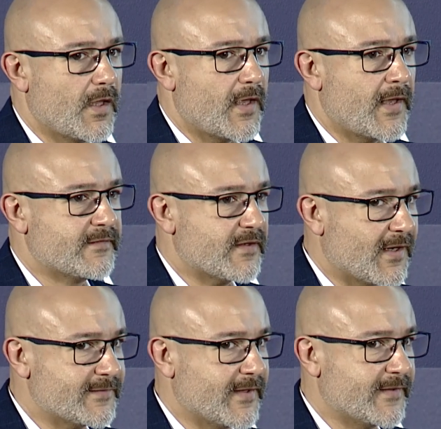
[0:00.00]
And
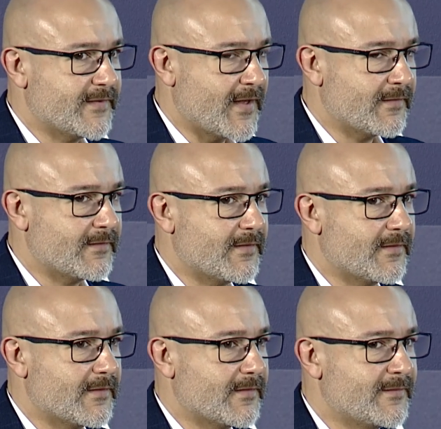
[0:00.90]
rather than
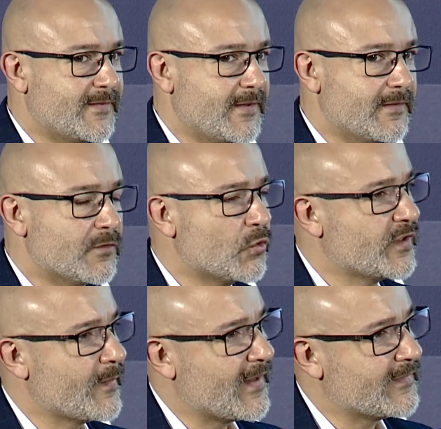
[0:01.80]
the
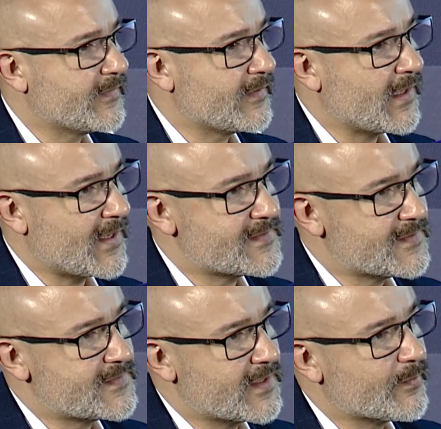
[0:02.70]
rudimentary
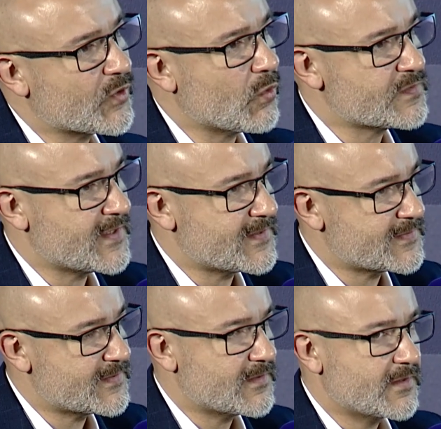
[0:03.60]
licensing
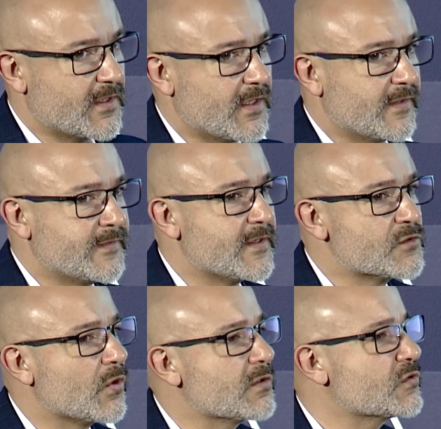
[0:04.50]
process, there is
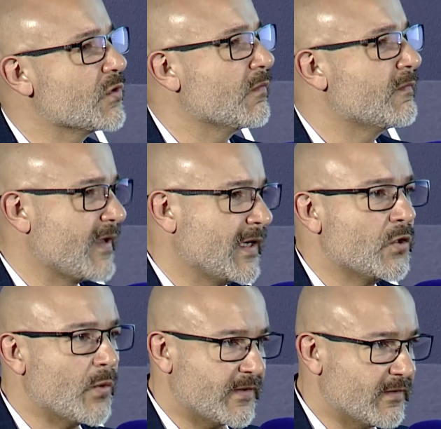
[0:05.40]
also
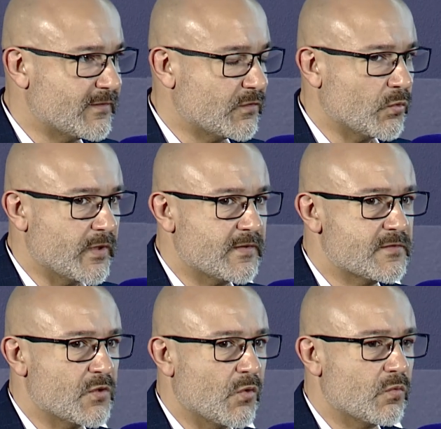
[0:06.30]
value added to it.
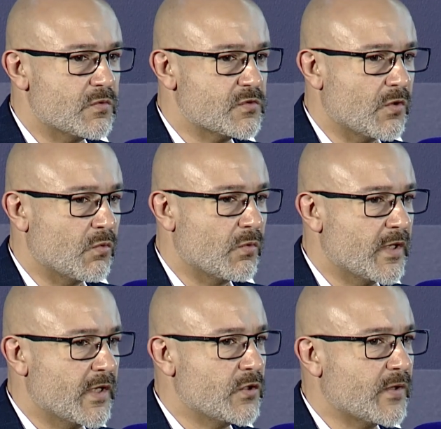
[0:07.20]
So
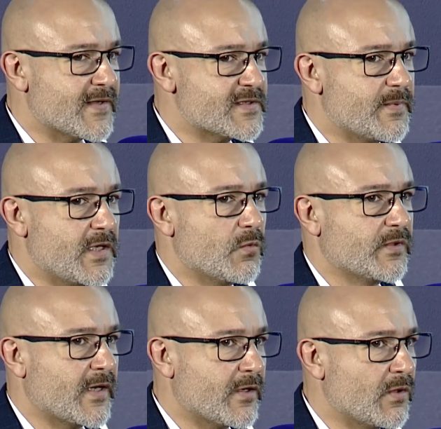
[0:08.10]
you can speak with
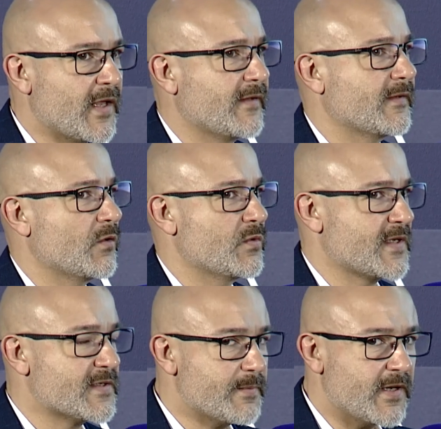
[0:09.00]
a regulator who's
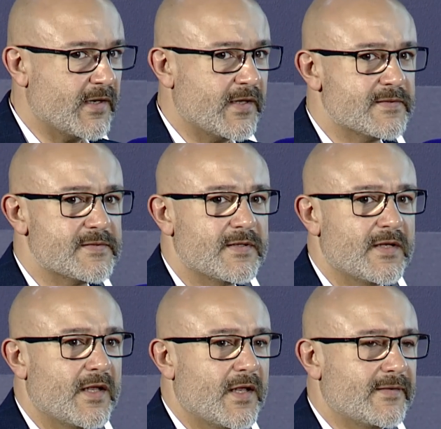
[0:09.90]
experienced,
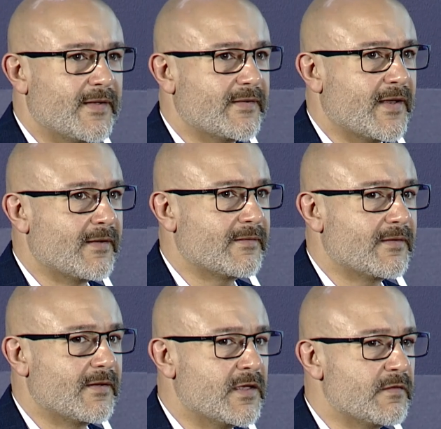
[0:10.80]
that can
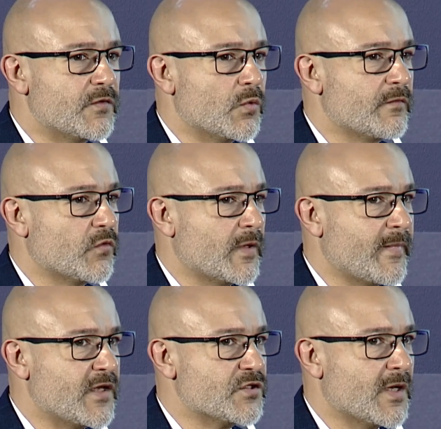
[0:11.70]
give you
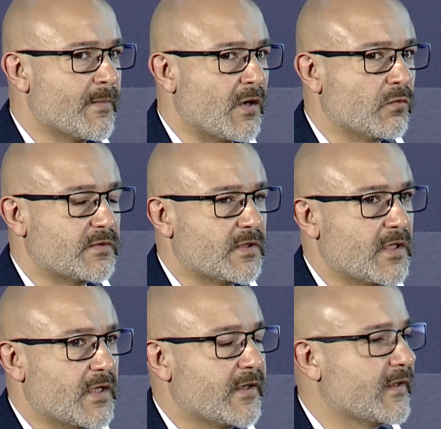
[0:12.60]
information about
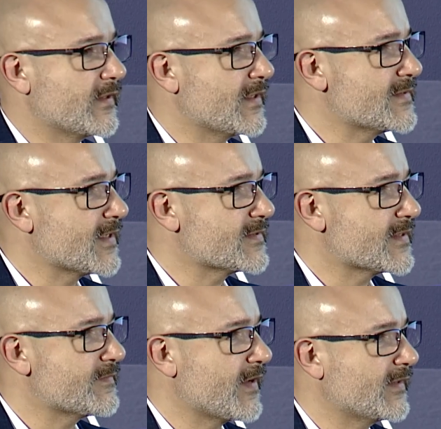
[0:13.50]
critical
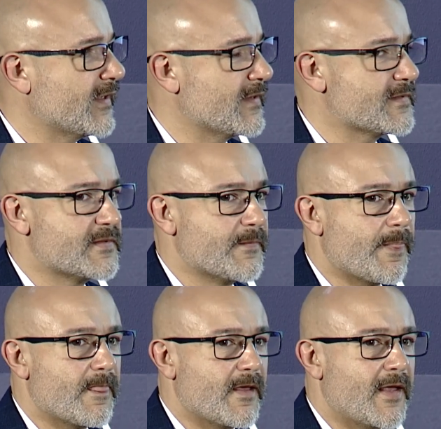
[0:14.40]
success factors
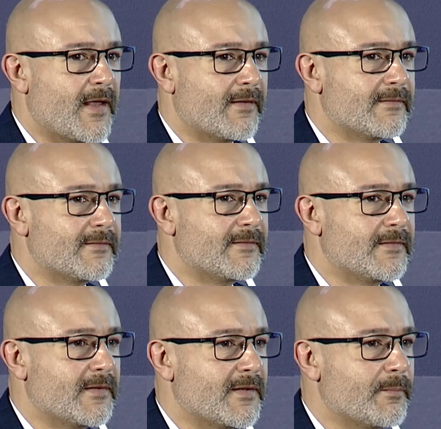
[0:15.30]
and
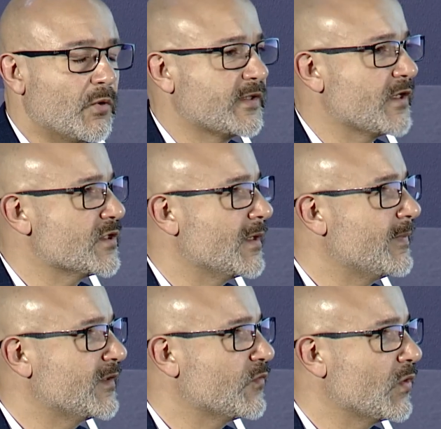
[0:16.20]
potential
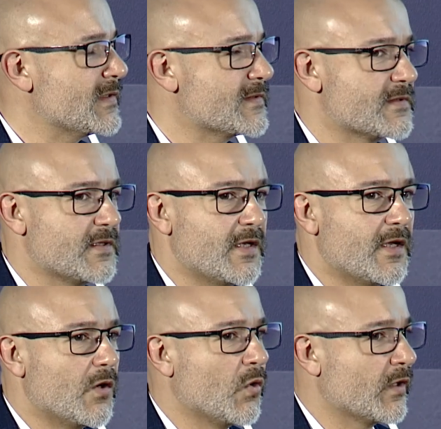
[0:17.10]
pitfalls
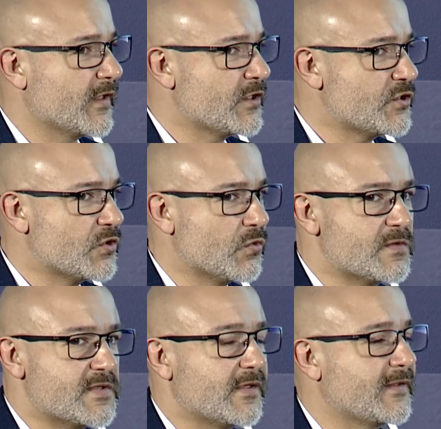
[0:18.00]
or
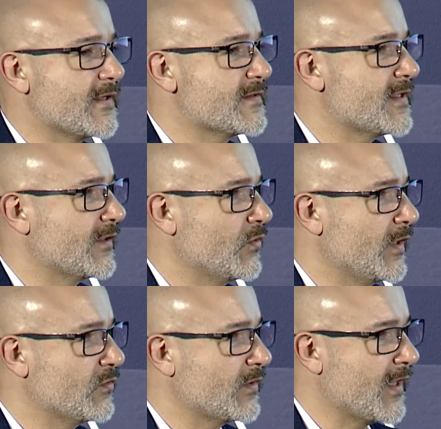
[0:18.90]
issues, things that you
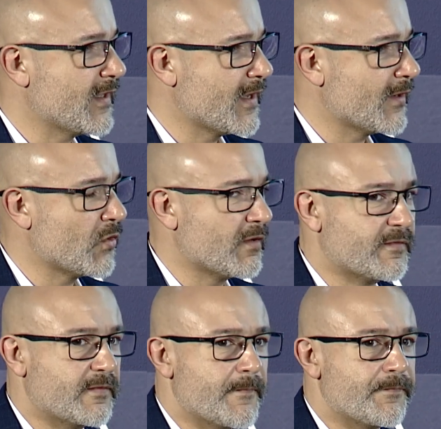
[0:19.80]
need to take care
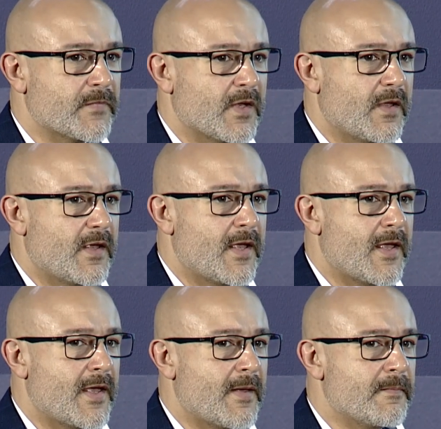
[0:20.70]
of,
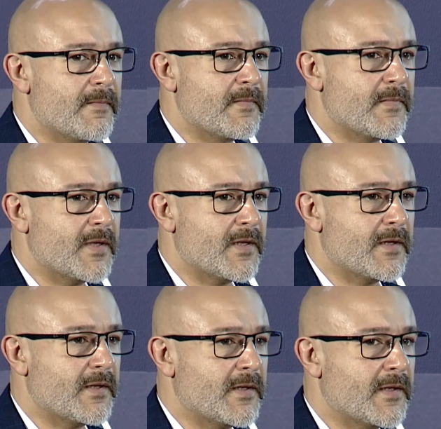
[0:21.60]

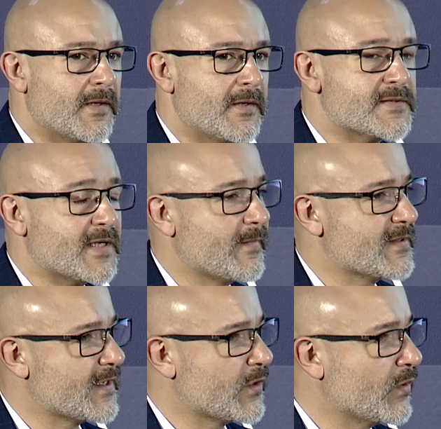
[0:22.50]

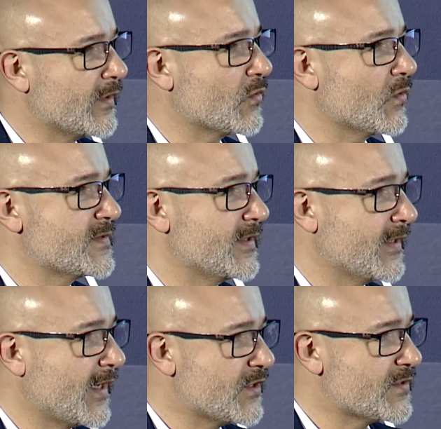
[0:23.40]
cybersecurity
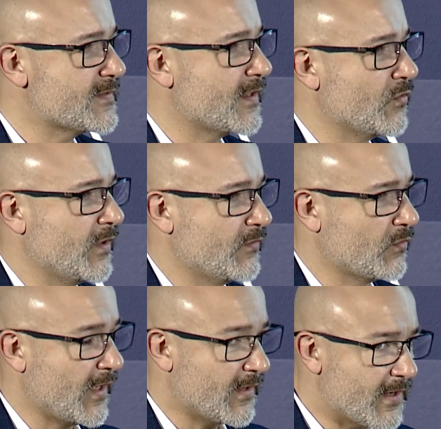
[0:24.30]
considerations that you need to
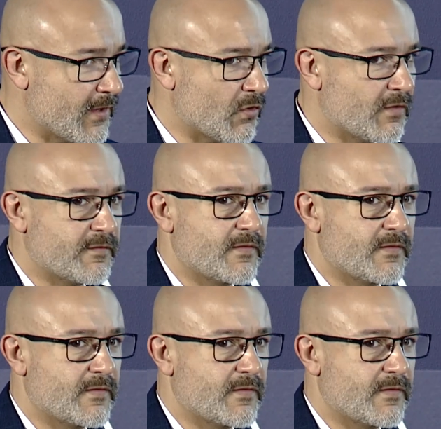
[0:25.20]
take care of,